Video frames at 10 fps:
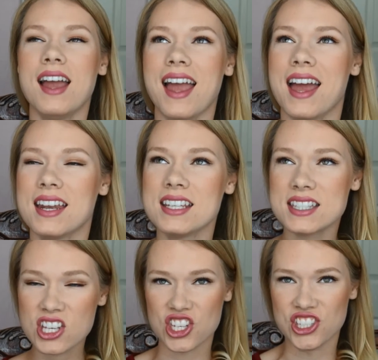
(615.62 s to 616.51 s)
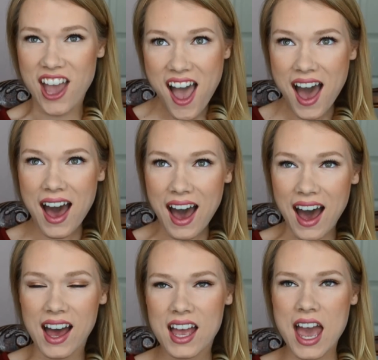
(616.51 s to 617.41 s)
And he's like,
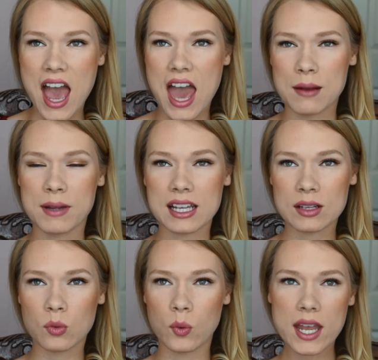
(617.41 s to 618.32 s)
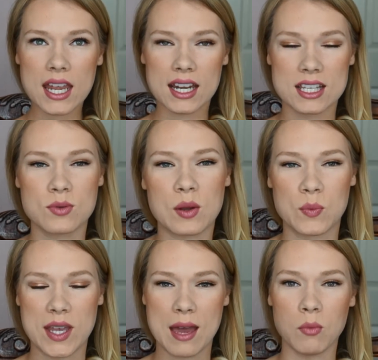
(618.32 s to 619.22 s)
yeah. And I'm like, wait, because like
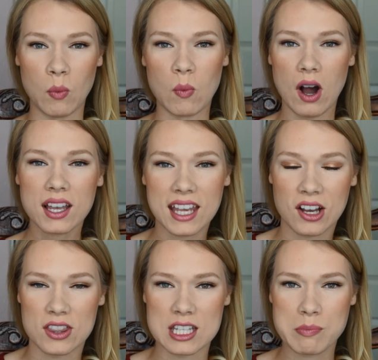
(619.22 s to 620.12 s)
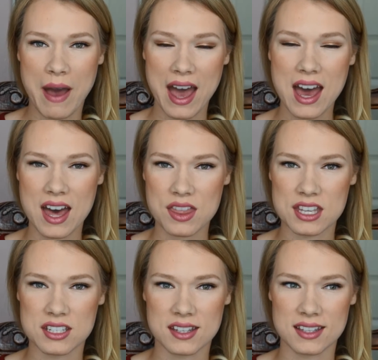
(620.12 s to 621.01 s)
we kept walking on this path
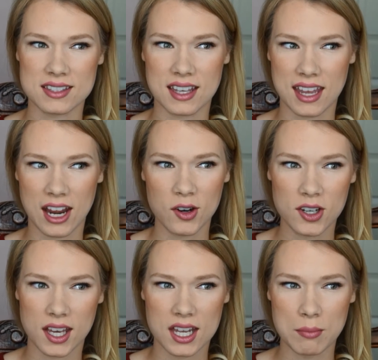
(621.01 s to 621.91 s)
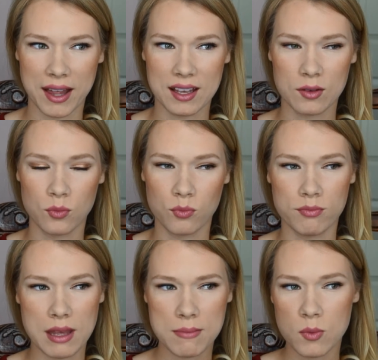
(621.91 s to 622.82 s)
into this like area, and like,
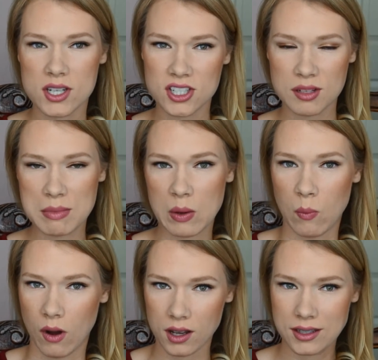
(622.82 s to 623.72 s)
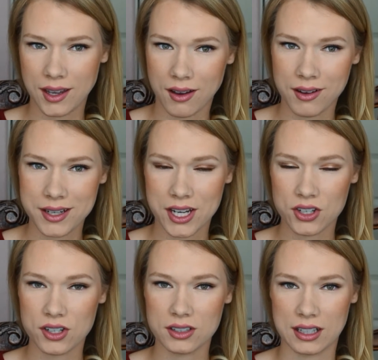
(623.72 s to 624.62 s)
maybe we shouldn't be walking on
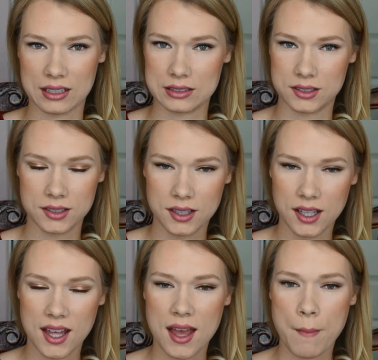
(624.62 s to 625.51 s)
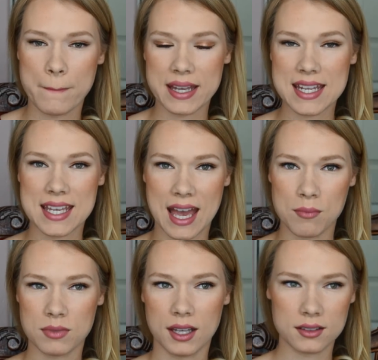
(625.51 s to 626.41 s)
here. Like, but he
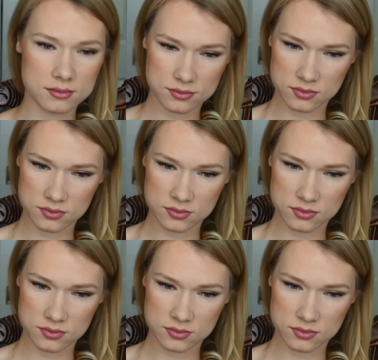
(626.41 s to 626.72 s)
kept like